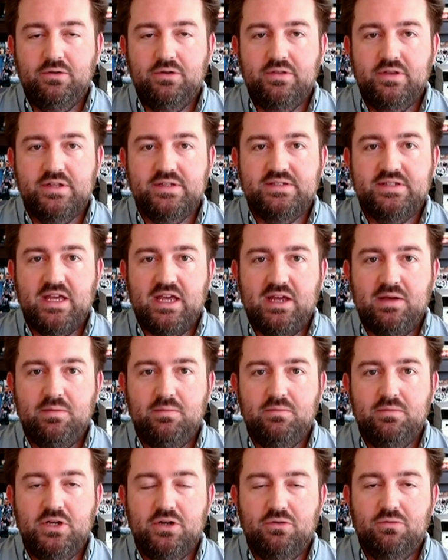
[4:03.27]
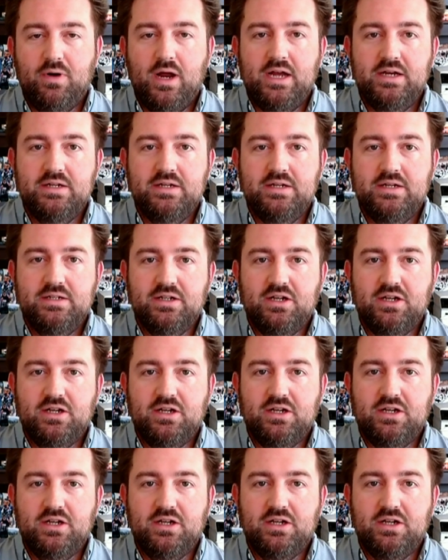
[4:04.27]
the same you know right to come
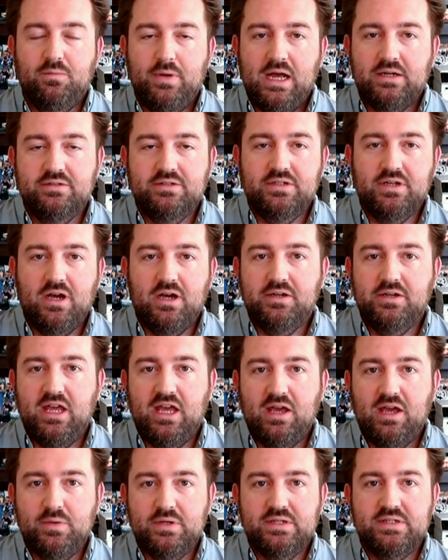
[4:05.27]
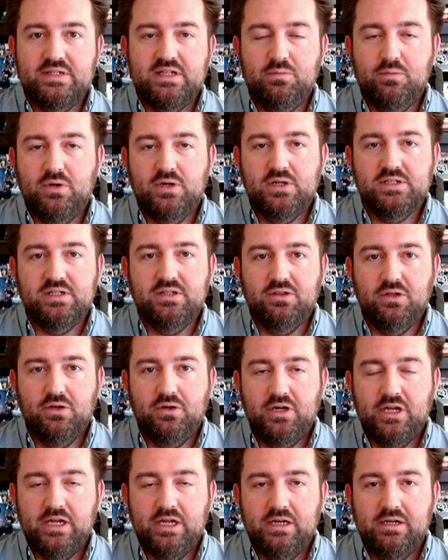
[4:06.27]
back to to on campus in person
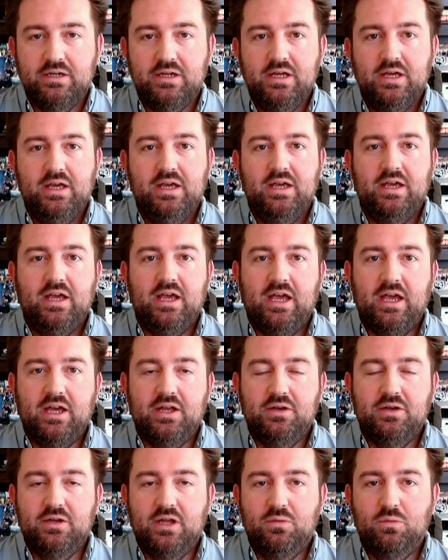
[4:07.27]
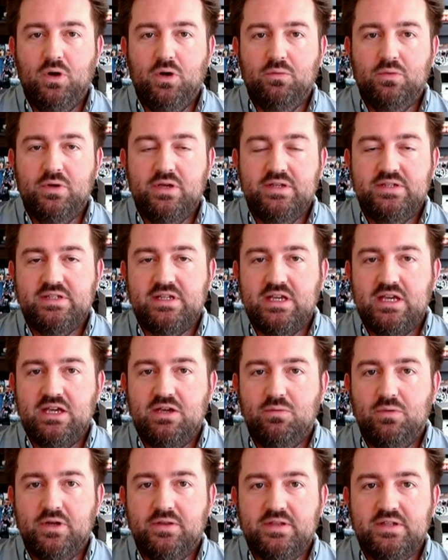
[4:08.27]
learning. And, and what we see
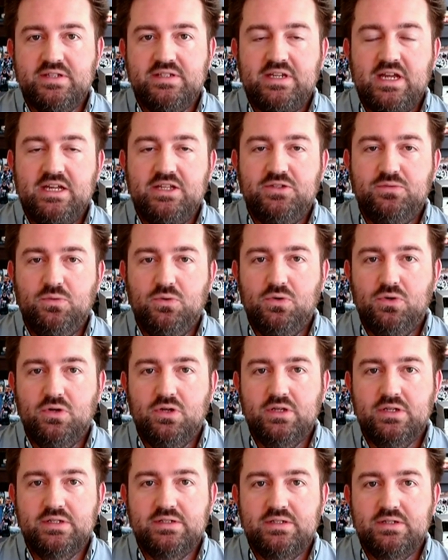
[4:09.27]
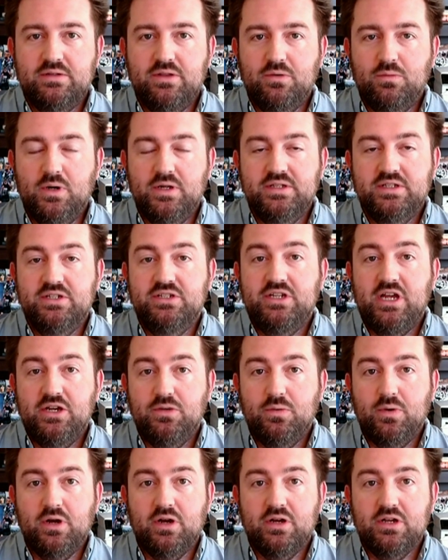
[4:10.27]
with the state's rules, the ones in
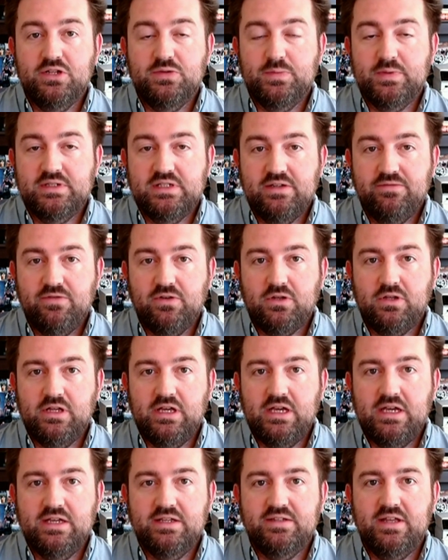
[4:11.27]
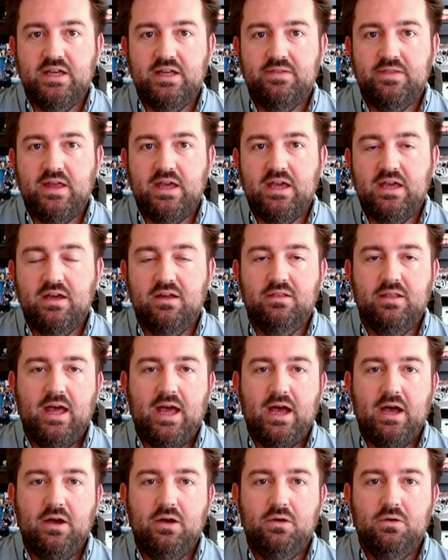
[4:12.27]
January specifically, is that they
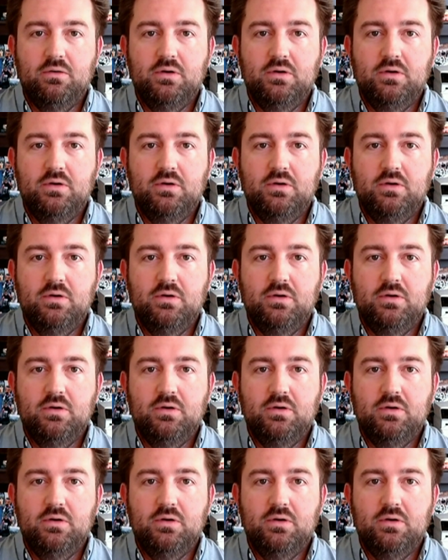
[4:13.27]
allow